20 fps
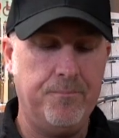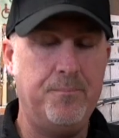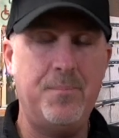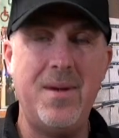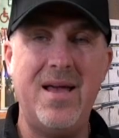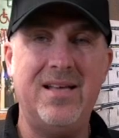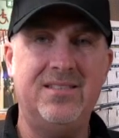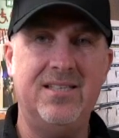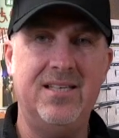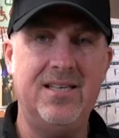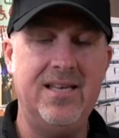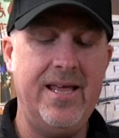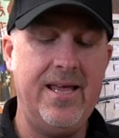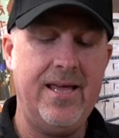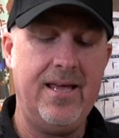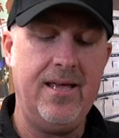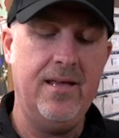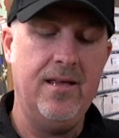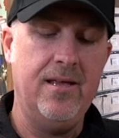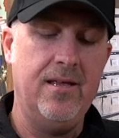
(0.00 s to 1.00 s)
better
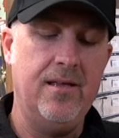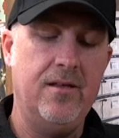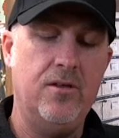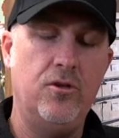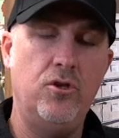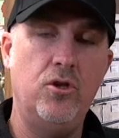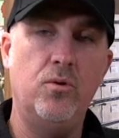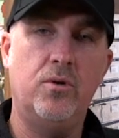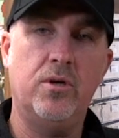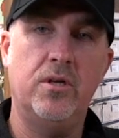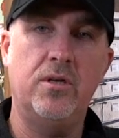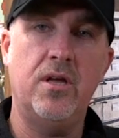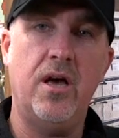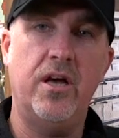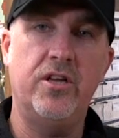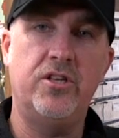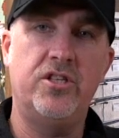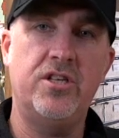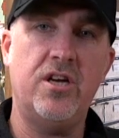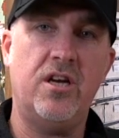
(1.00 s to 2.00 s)
lit, you can
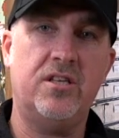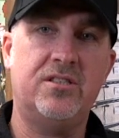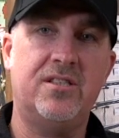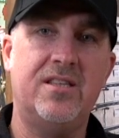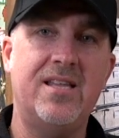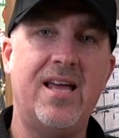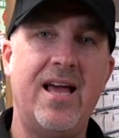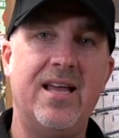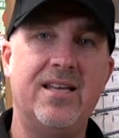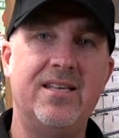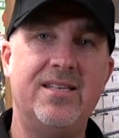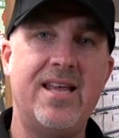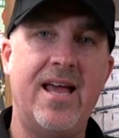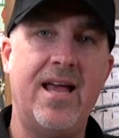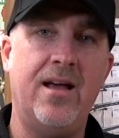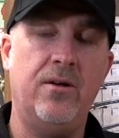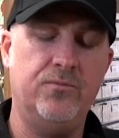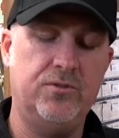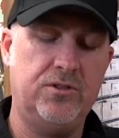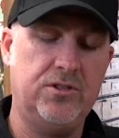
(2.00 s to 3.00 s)
adjust that
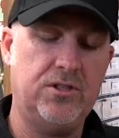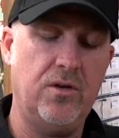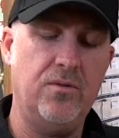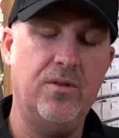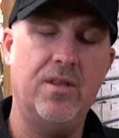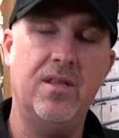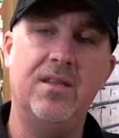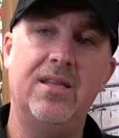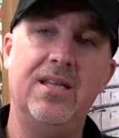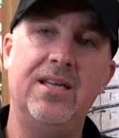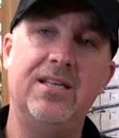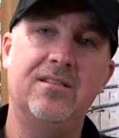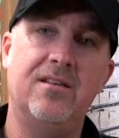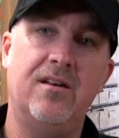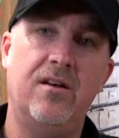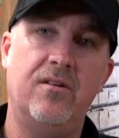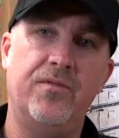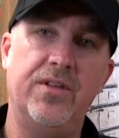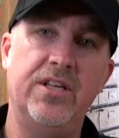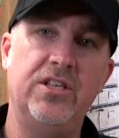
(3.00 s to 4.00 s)
down so that
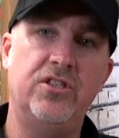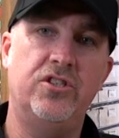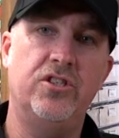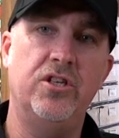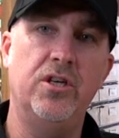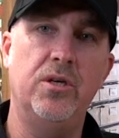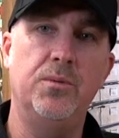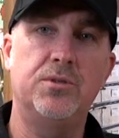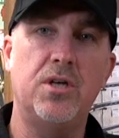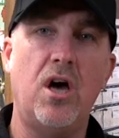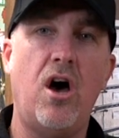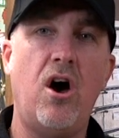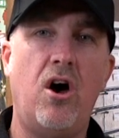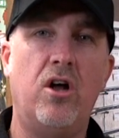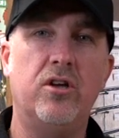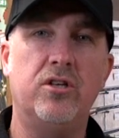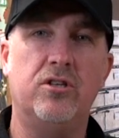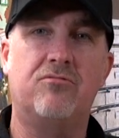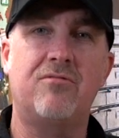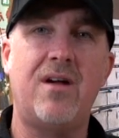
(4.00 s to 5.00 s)
these tubes
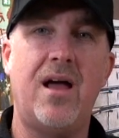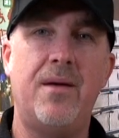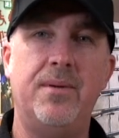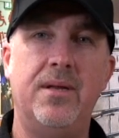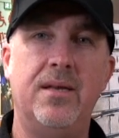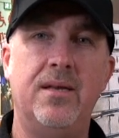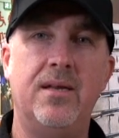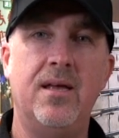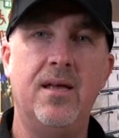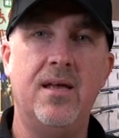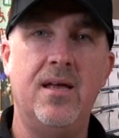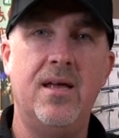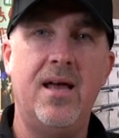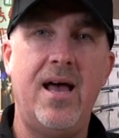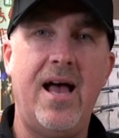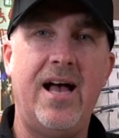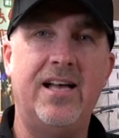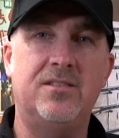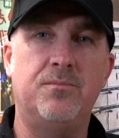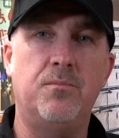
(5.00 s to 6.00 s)
aren't grabbing
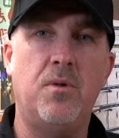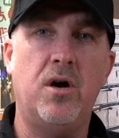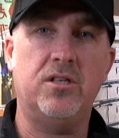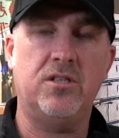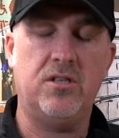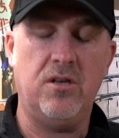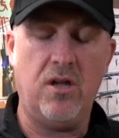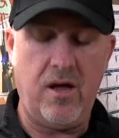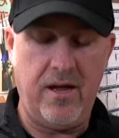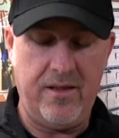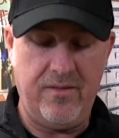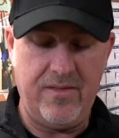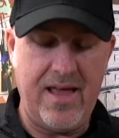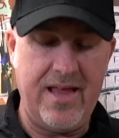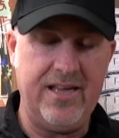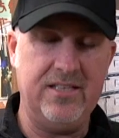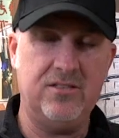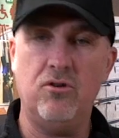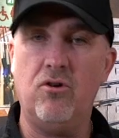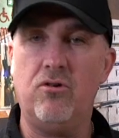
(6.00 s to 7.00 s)
as much light.
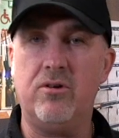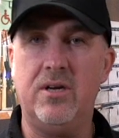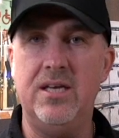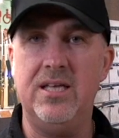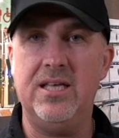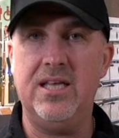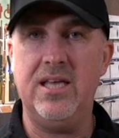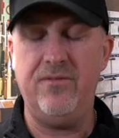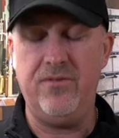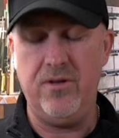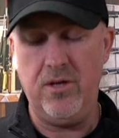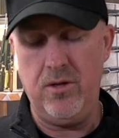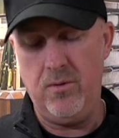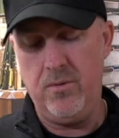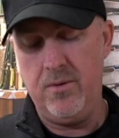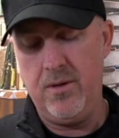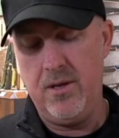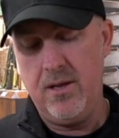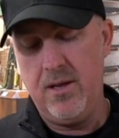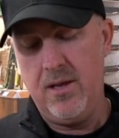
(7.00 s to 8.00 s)
That is not going to give
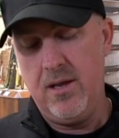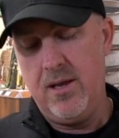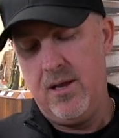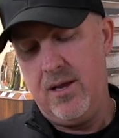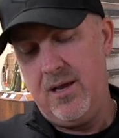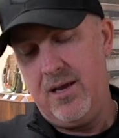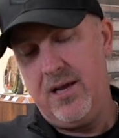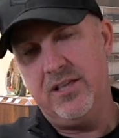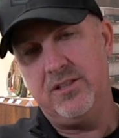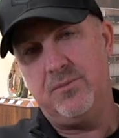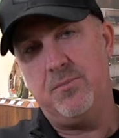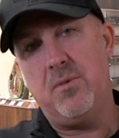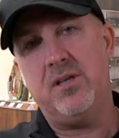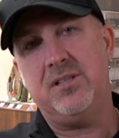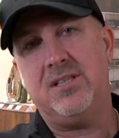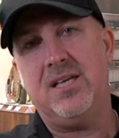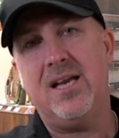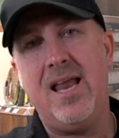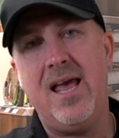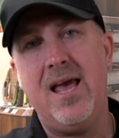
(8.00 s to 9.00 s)
you as
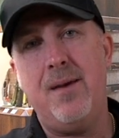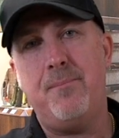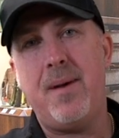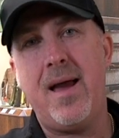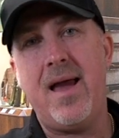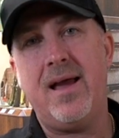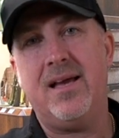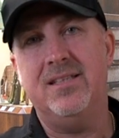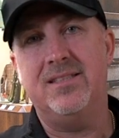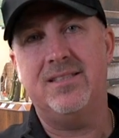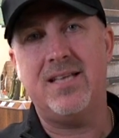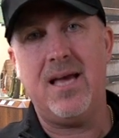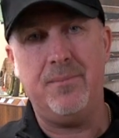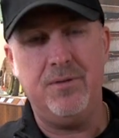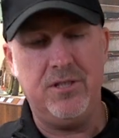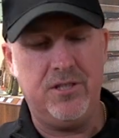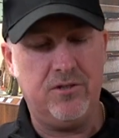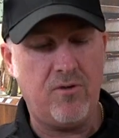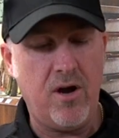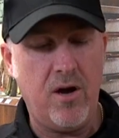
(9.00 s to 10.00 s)
much glare back and
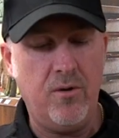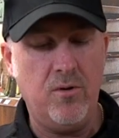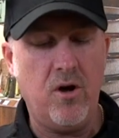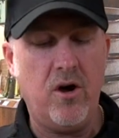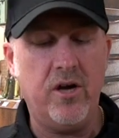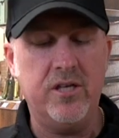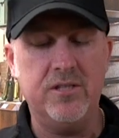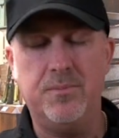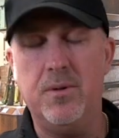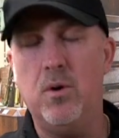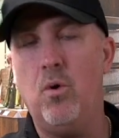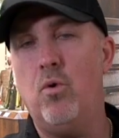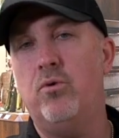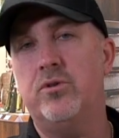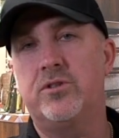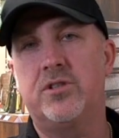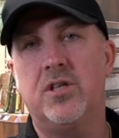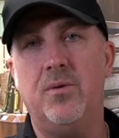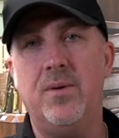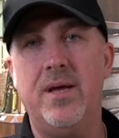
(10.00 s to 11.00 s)
damage your own eyes, but
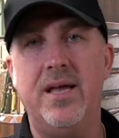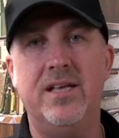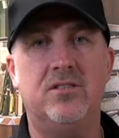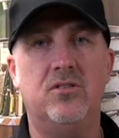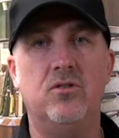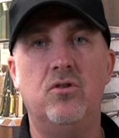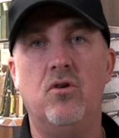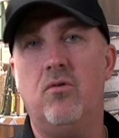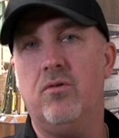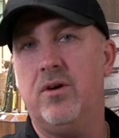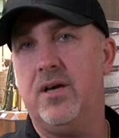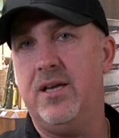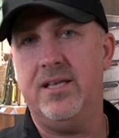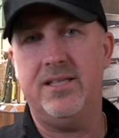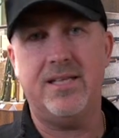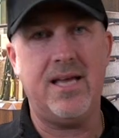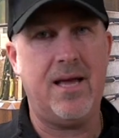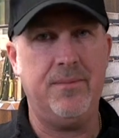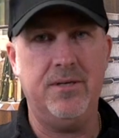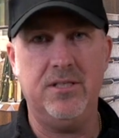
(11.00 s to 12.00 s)
also it's not going to
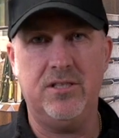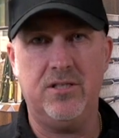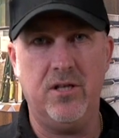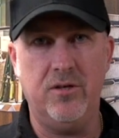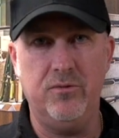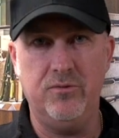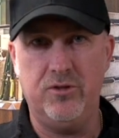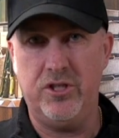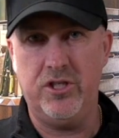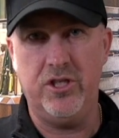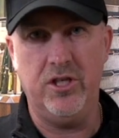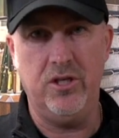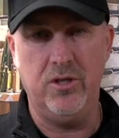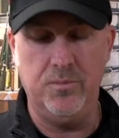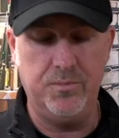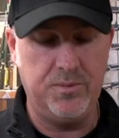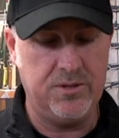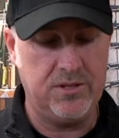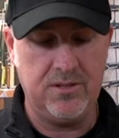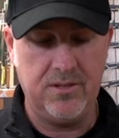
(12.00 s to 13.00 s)
damage those
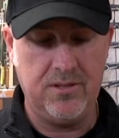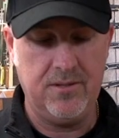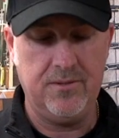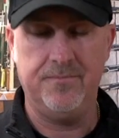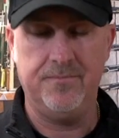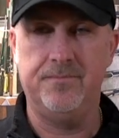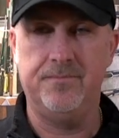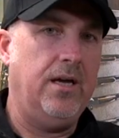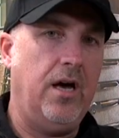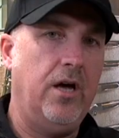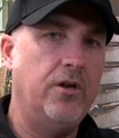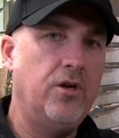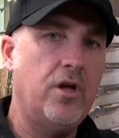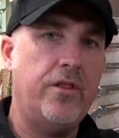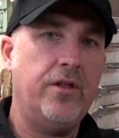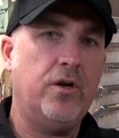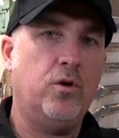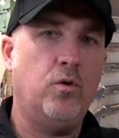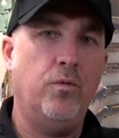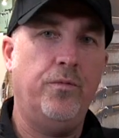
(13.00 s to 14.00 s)
tubes.
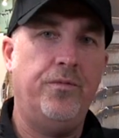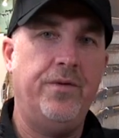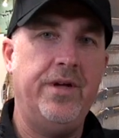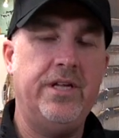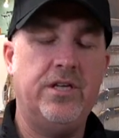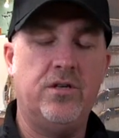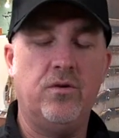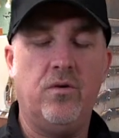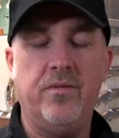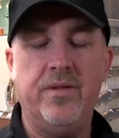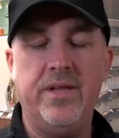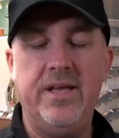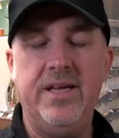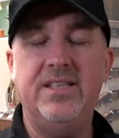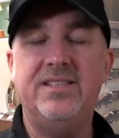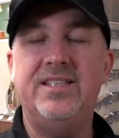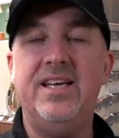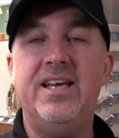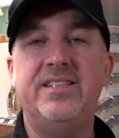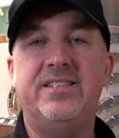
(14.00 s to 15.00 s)
Another cool feature on
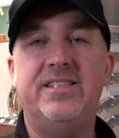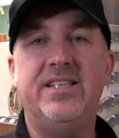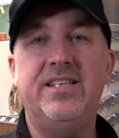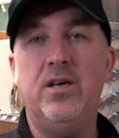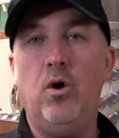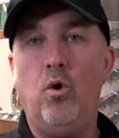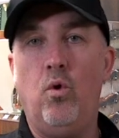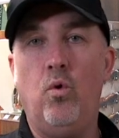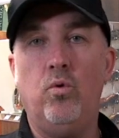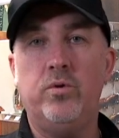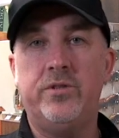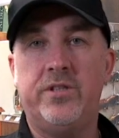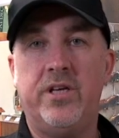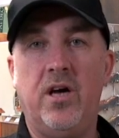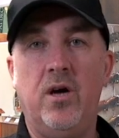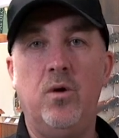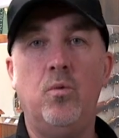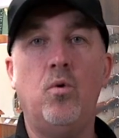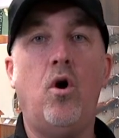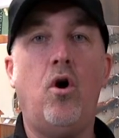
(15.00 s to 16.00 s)
these is the
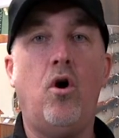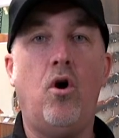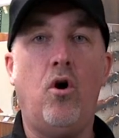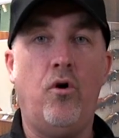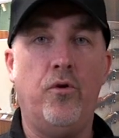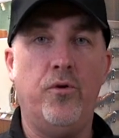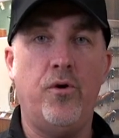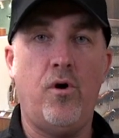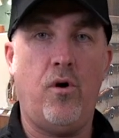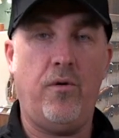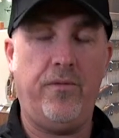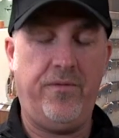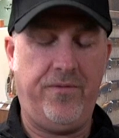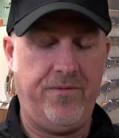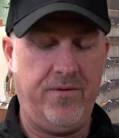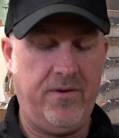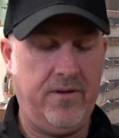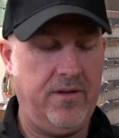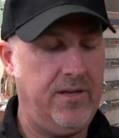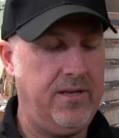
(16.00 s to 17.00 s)
auto on
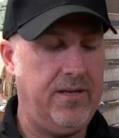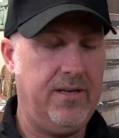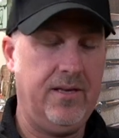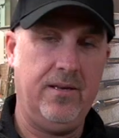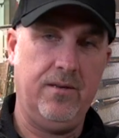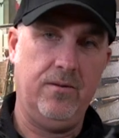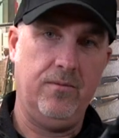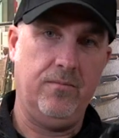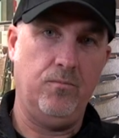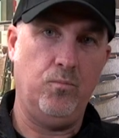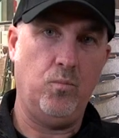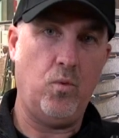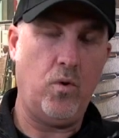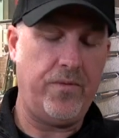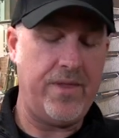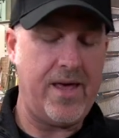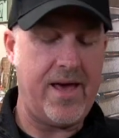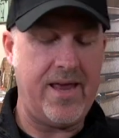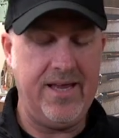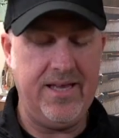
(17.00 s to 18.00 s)
off.
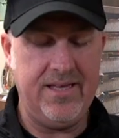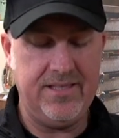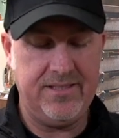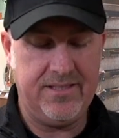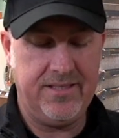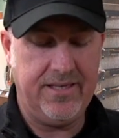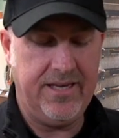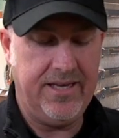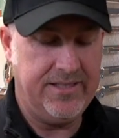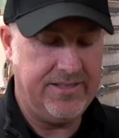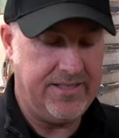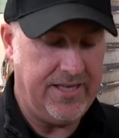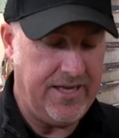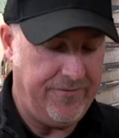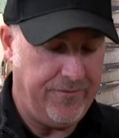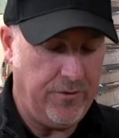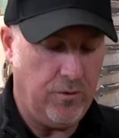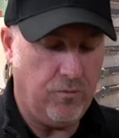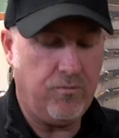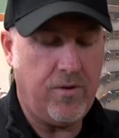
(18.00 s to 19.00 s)
What that is
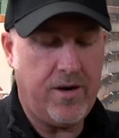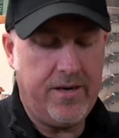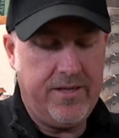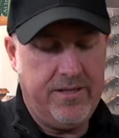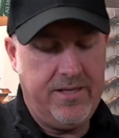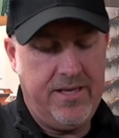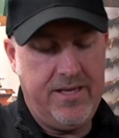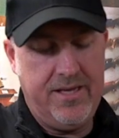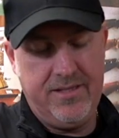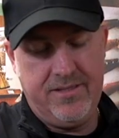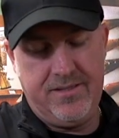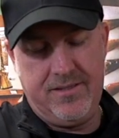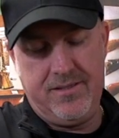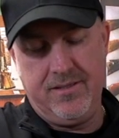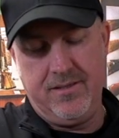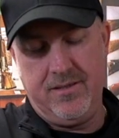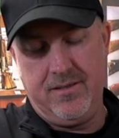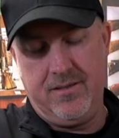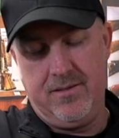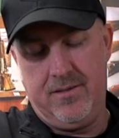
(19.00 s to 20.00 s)
if you're running these,
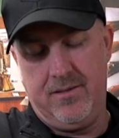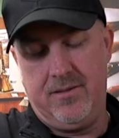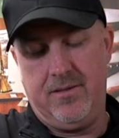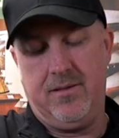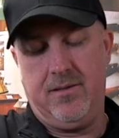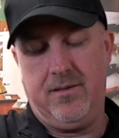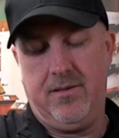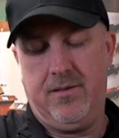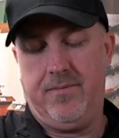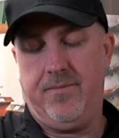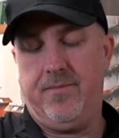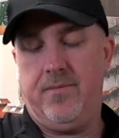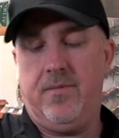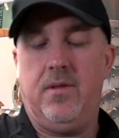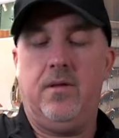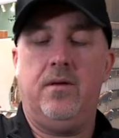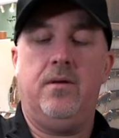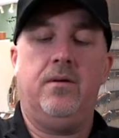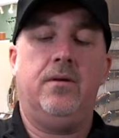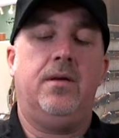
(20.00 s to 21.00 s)

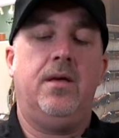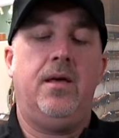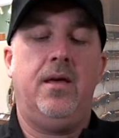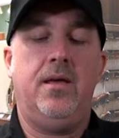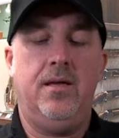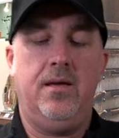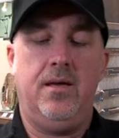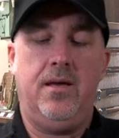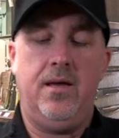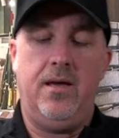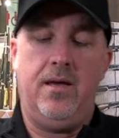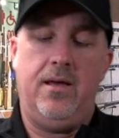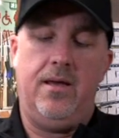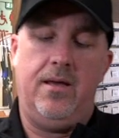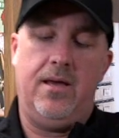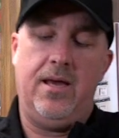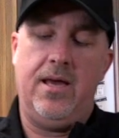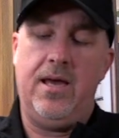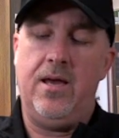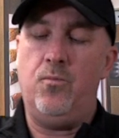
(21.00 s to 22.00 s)
okay,
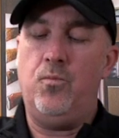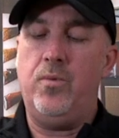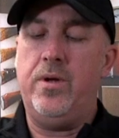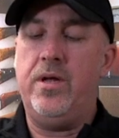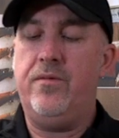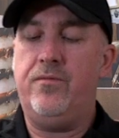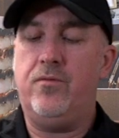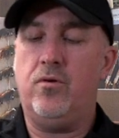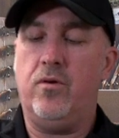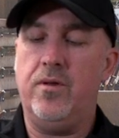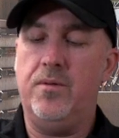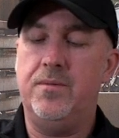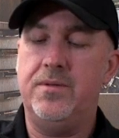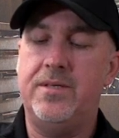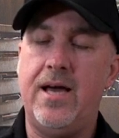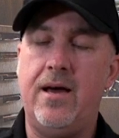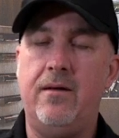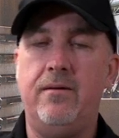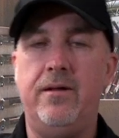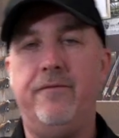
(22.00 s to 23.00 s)
and we have got them
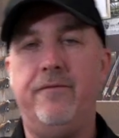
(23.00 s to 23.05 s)
down